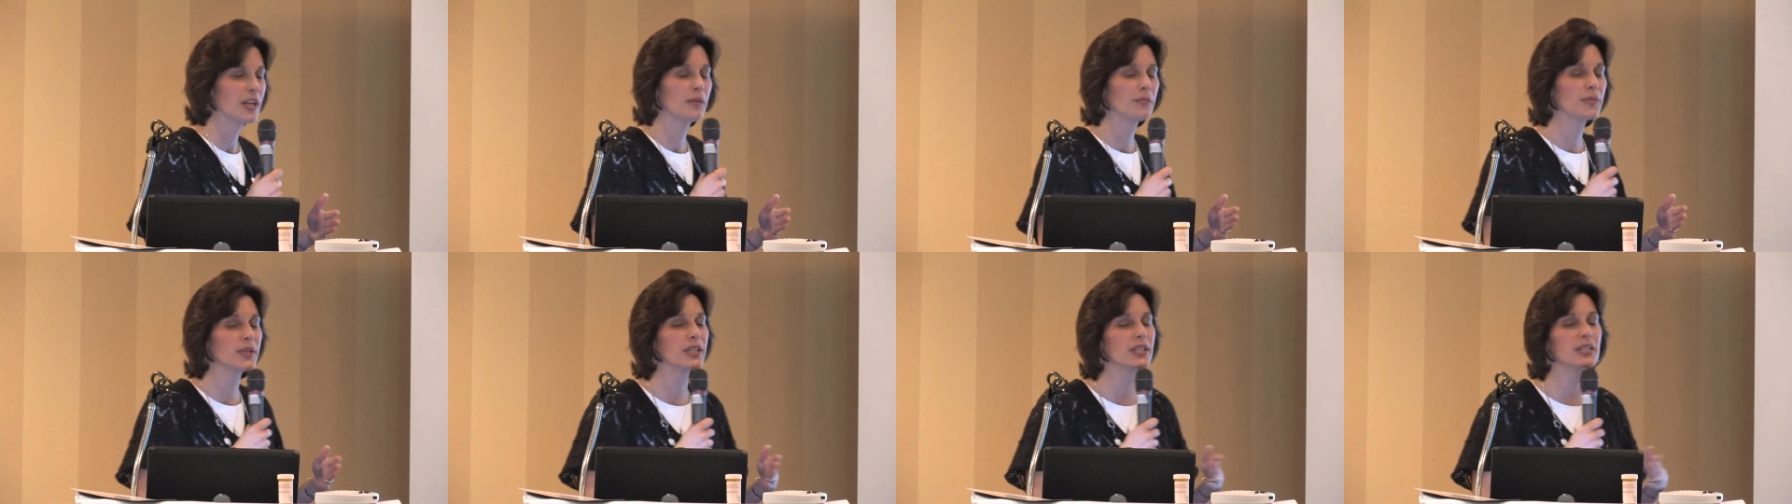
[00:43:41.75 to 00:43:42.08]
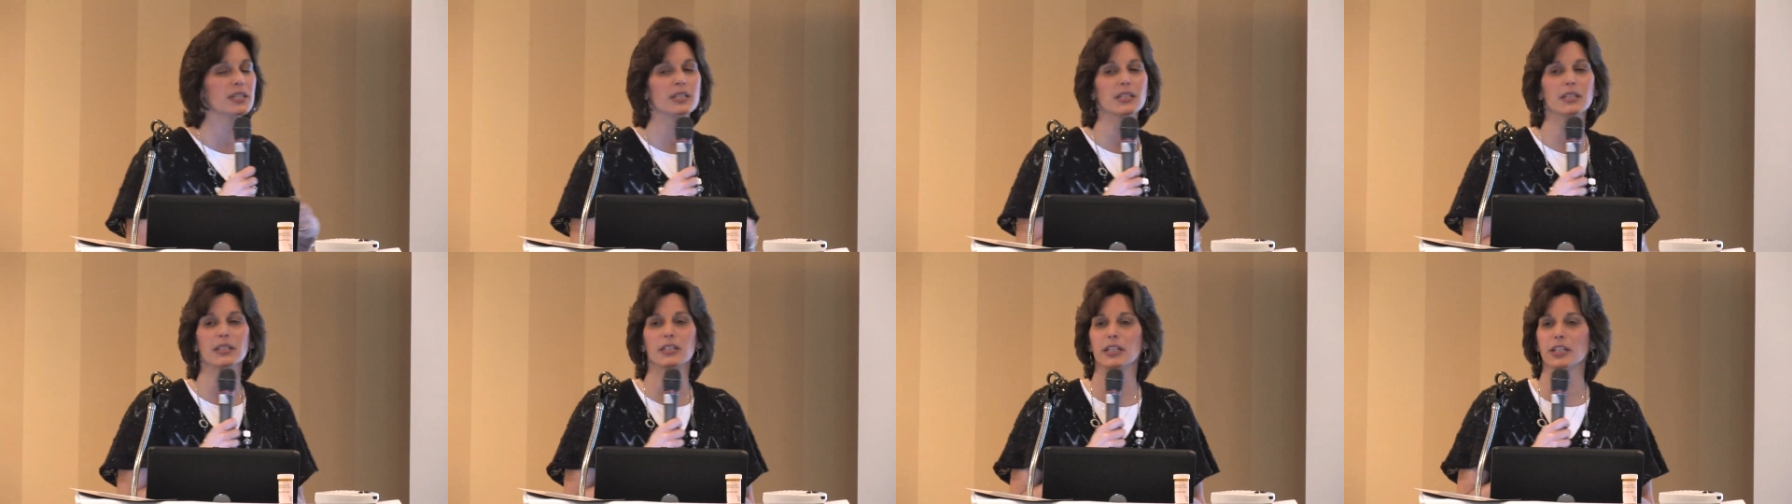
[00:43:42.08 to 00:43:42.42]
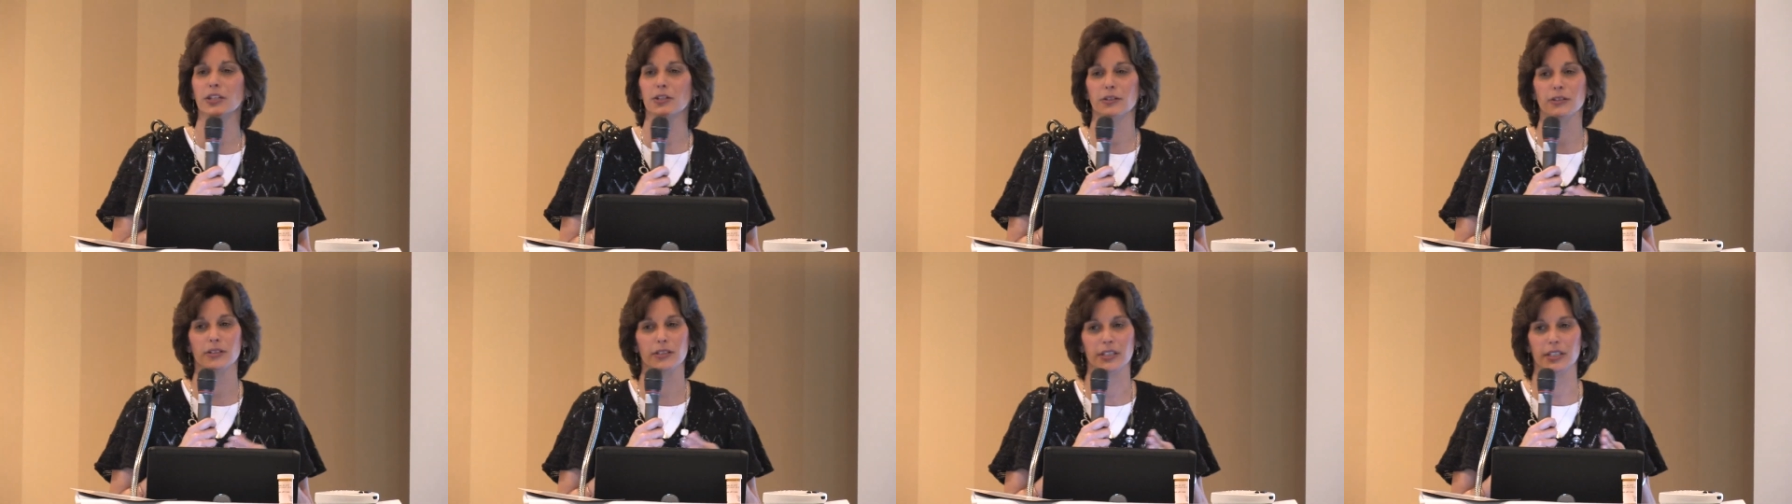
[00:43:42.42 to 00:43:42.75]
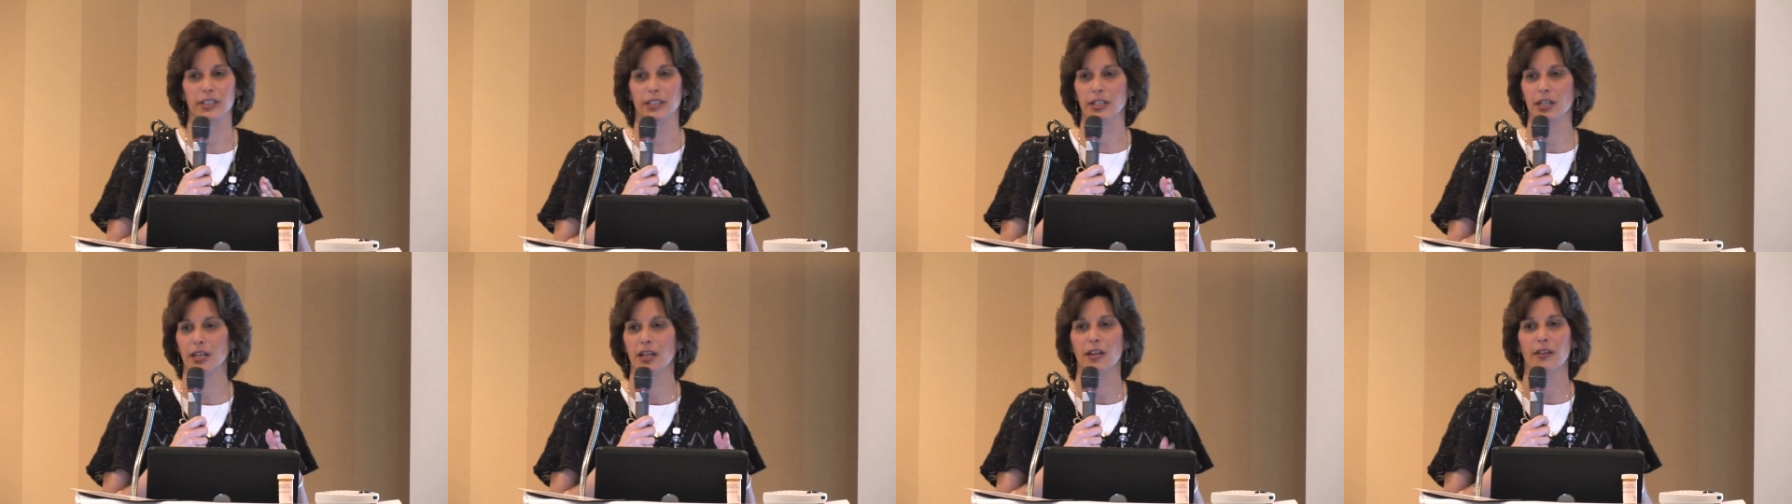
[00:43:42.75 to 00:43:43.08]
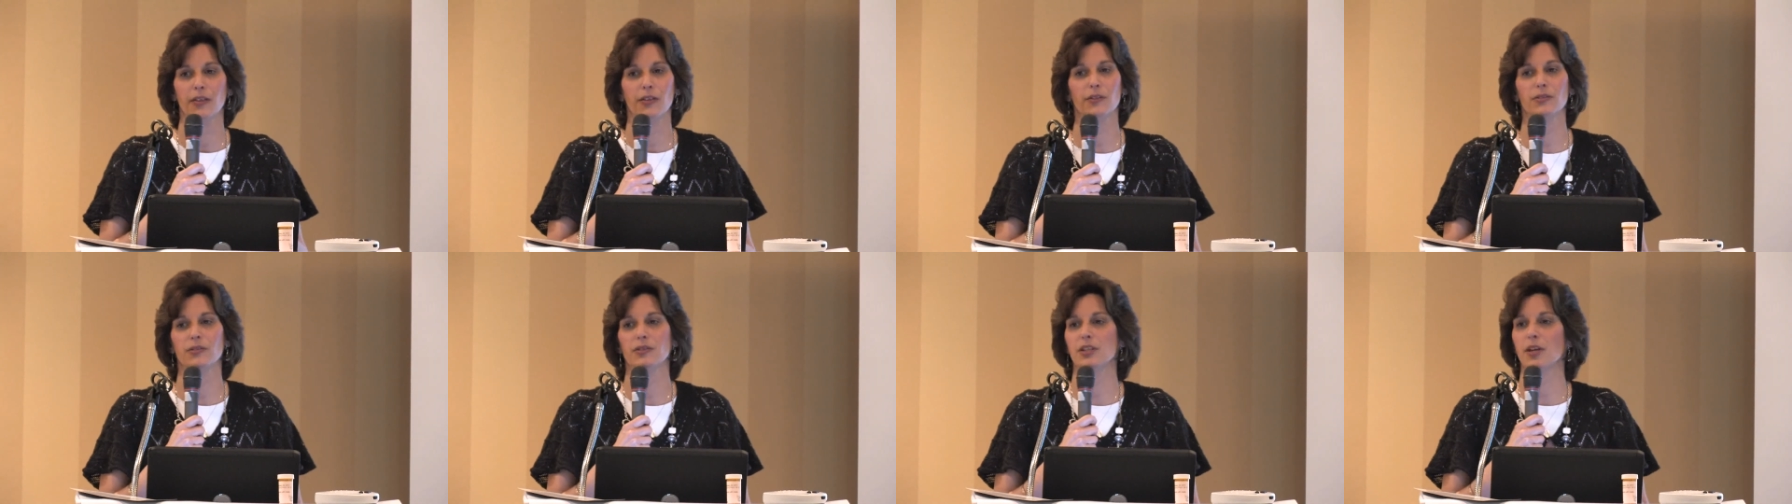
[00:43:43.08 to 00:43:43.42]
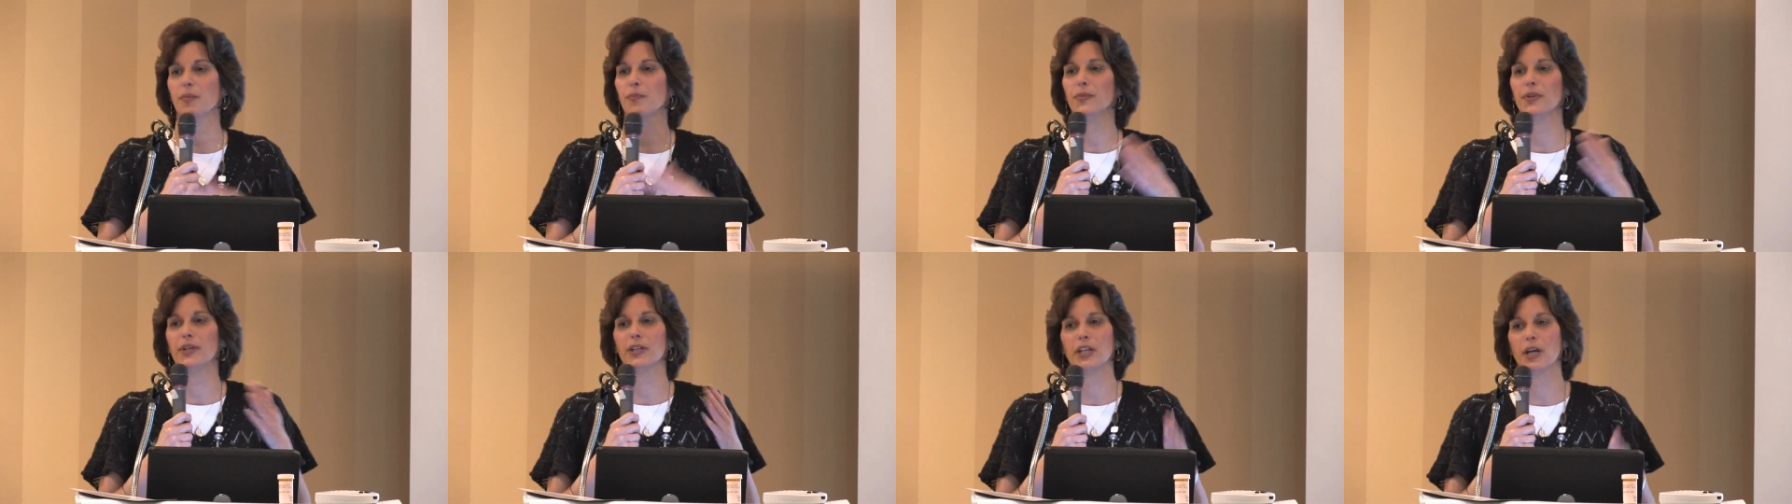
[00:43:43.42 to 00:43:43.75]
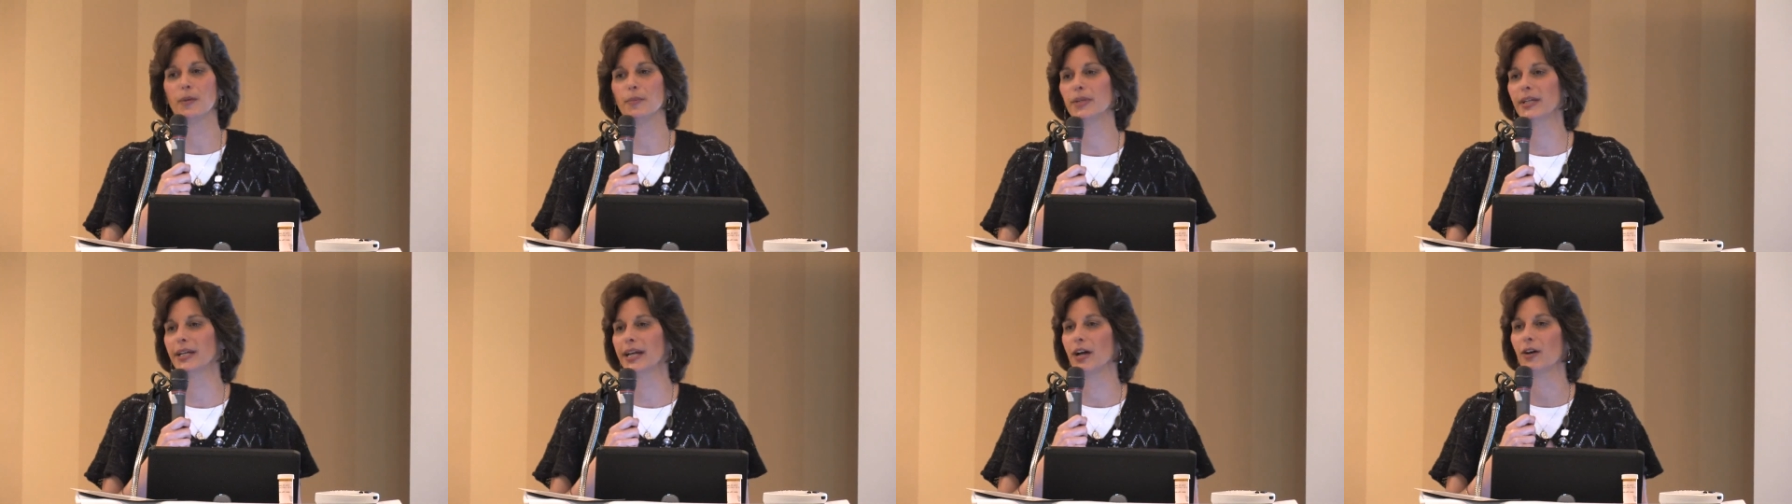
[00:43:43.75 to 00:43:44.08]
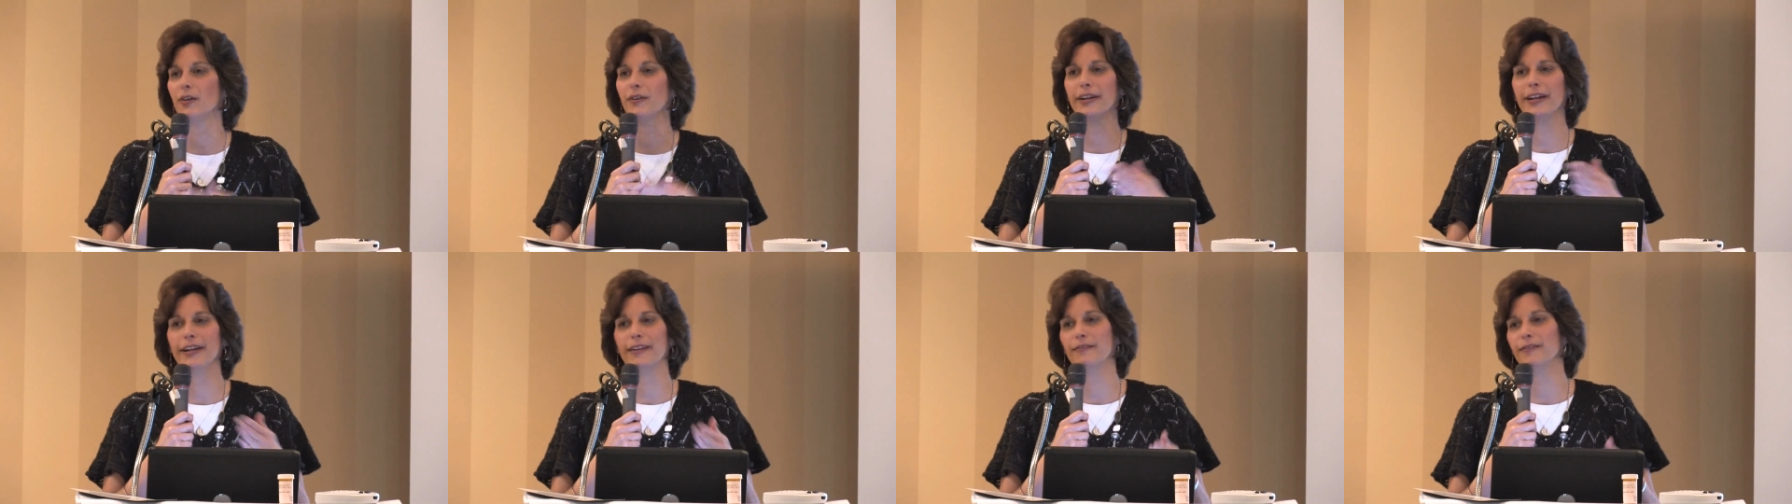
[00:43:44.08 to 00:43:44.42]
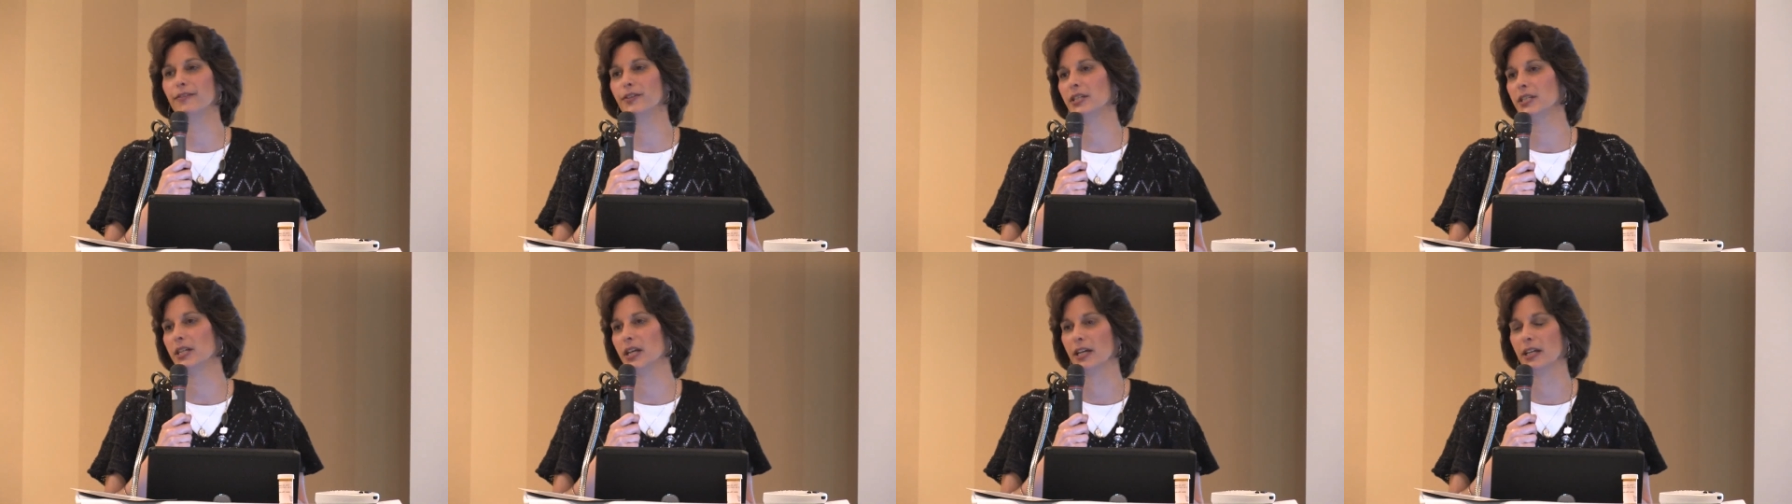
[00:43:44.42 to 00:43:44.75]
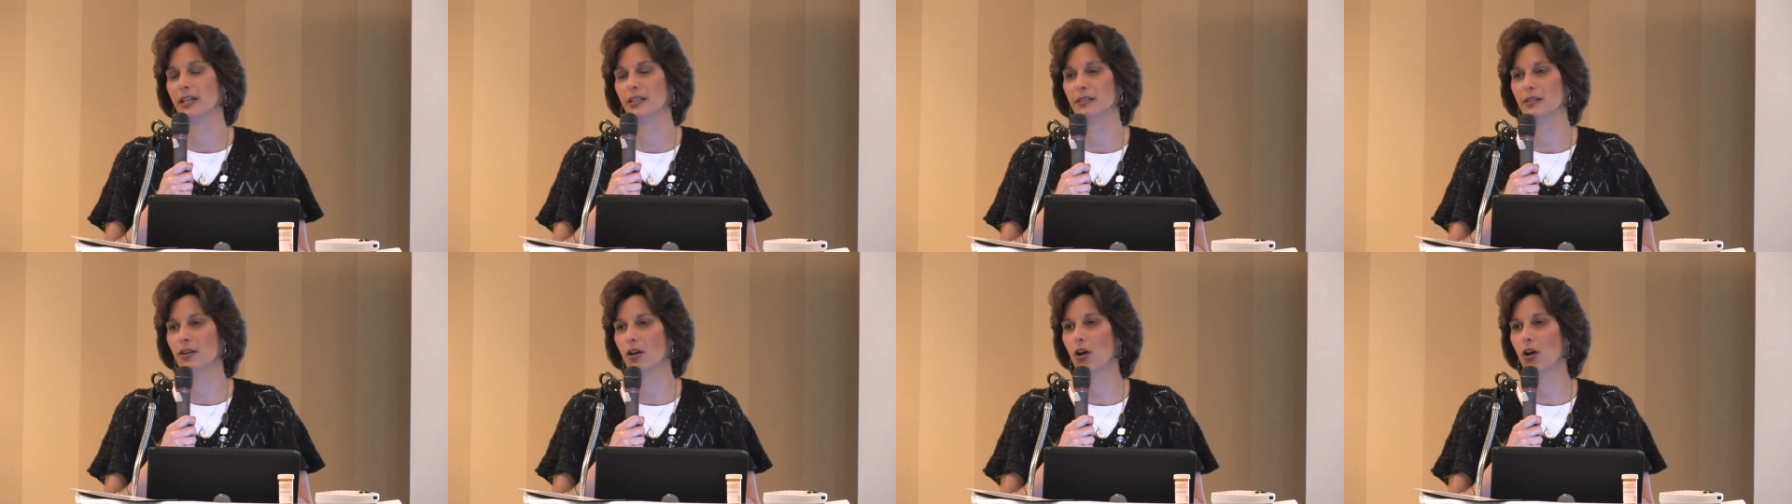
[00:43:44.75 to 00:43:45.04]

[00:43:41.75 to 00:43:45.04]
Because literally, there's something coming out every day,